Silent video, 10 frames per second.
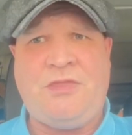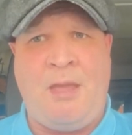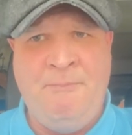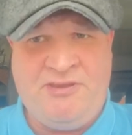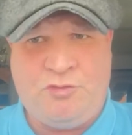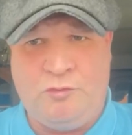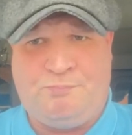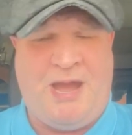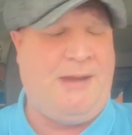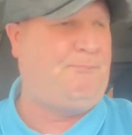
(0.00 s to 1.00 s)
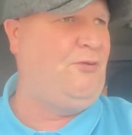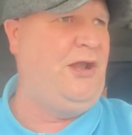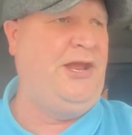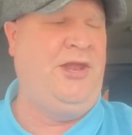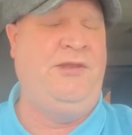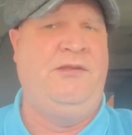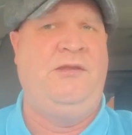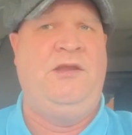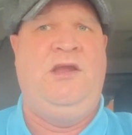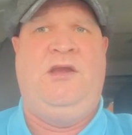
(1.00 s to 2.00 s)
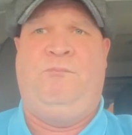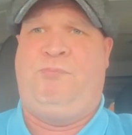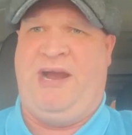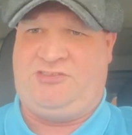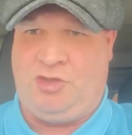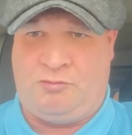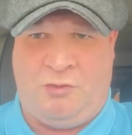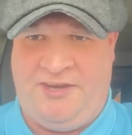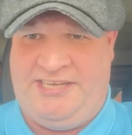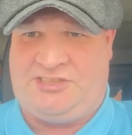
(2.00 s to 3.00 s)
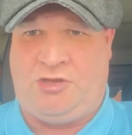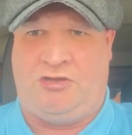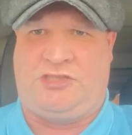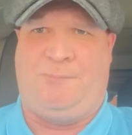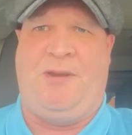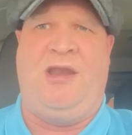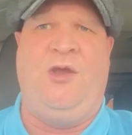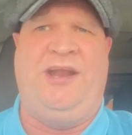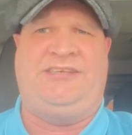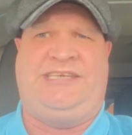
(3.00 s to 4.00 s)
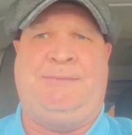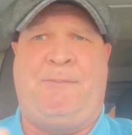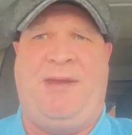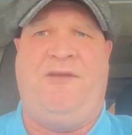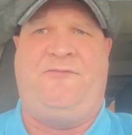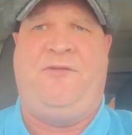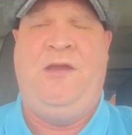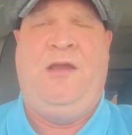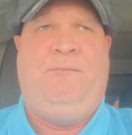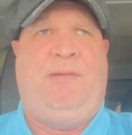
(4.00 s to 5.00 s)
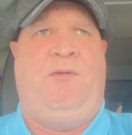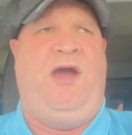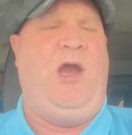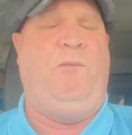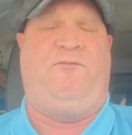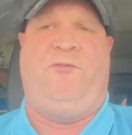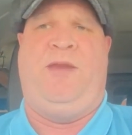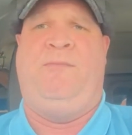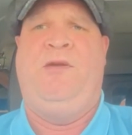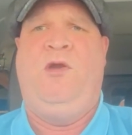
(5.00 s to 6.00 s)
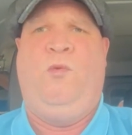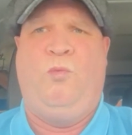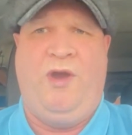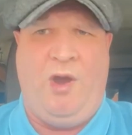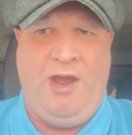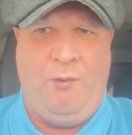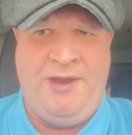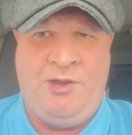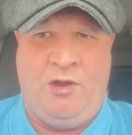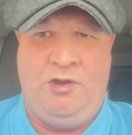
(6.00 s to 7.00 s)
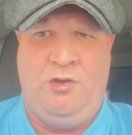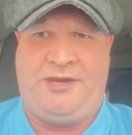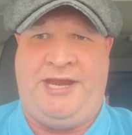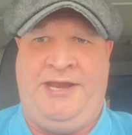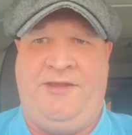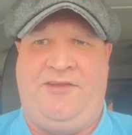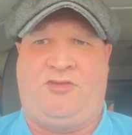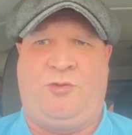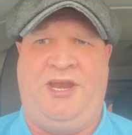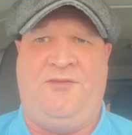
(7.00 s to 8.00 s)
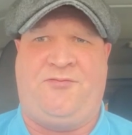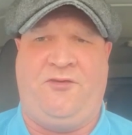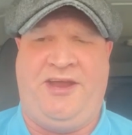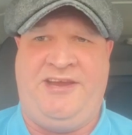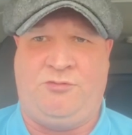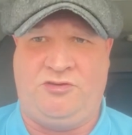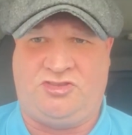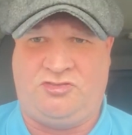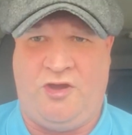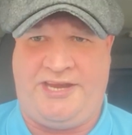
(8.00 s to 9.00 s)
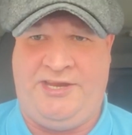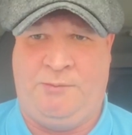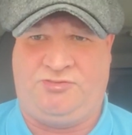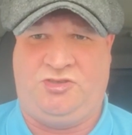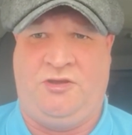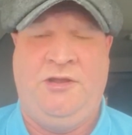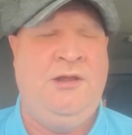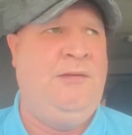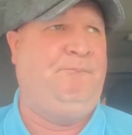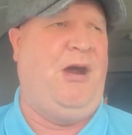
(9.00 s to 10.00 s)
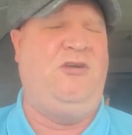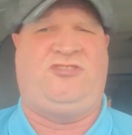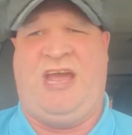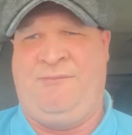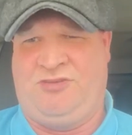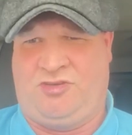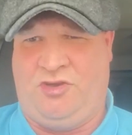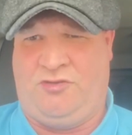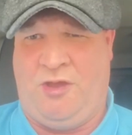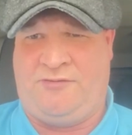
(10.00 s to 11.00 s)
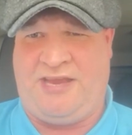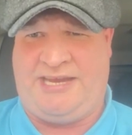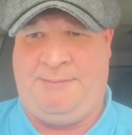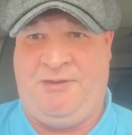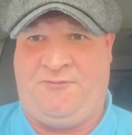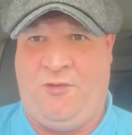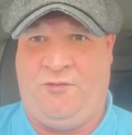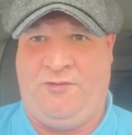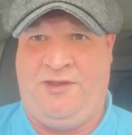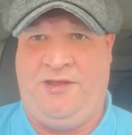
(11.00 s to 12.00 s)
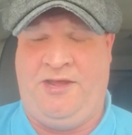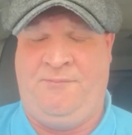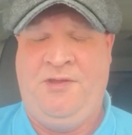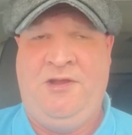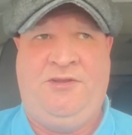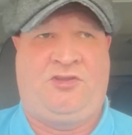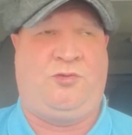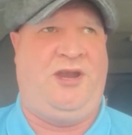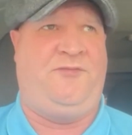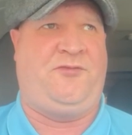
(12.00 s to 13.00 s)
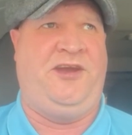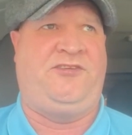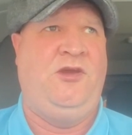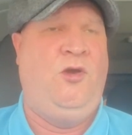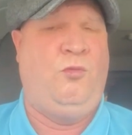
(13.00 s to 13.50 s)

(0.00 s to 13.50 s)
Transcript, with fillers: Mitchell's back, brilliant. Bradshaw's worked his socks up, but I'd like to see him a bit of a bit more help from him. Why are we not looking at the twenty-threes? What striking option got? Bo-tang was a good attacking midfielder in um, the twenty-threes.